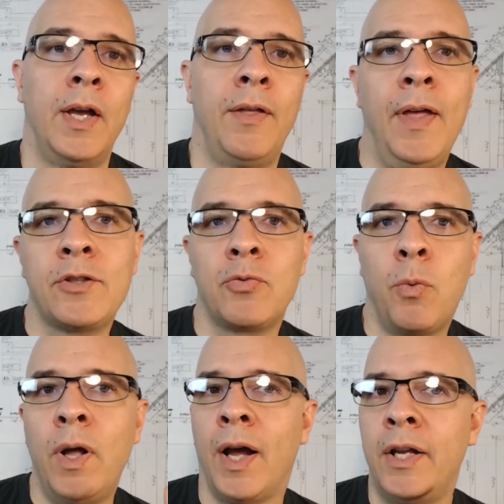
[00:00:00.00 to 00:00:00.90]
And that's
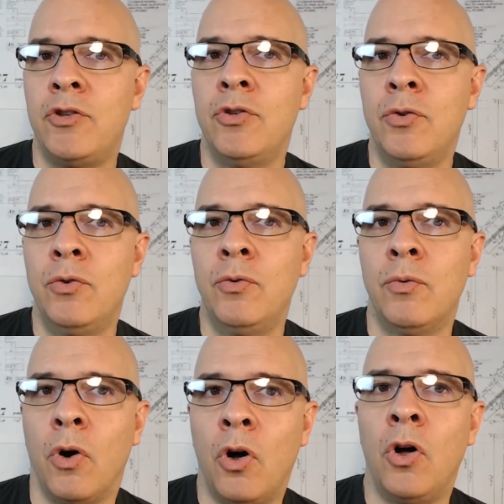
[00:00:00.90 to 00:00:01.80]
what I
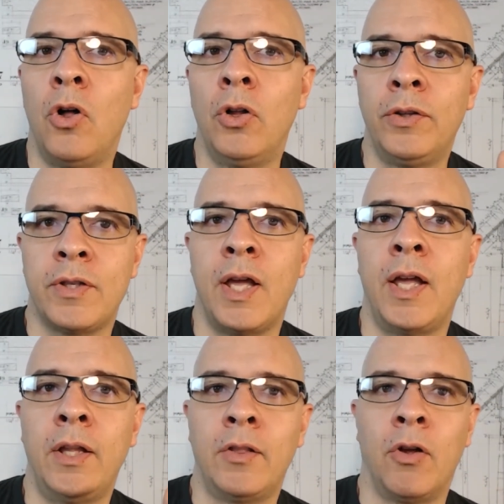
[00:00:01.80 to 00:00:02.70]
do all
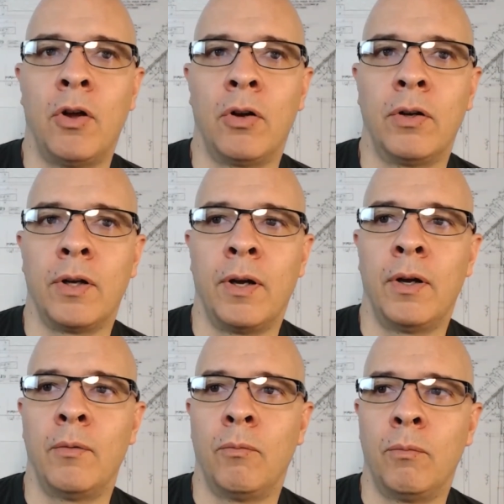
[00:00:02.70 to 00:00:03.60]
day long.
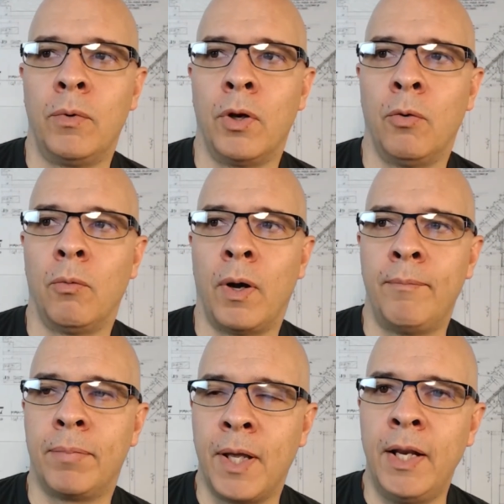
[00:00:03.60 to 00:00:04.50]

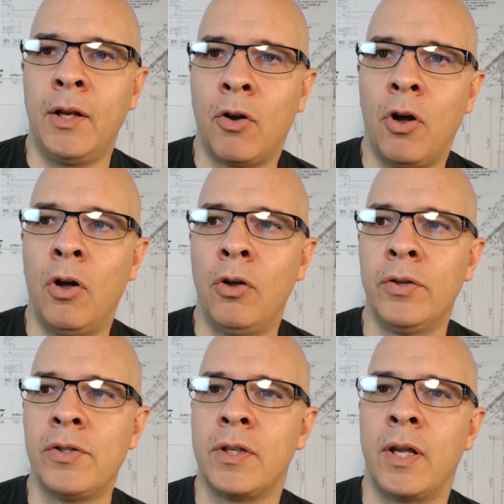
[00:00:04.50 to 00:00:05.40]
I'm getting
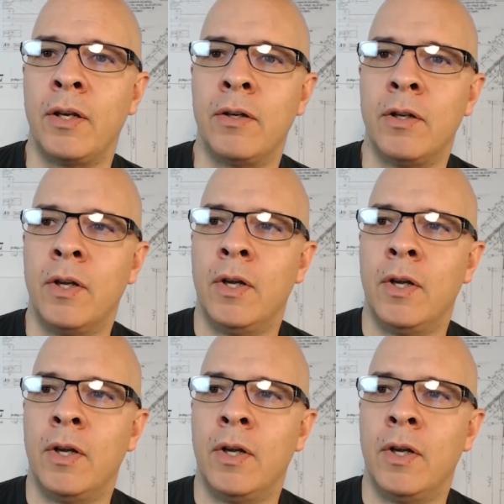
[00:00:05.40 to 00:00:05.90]
calls and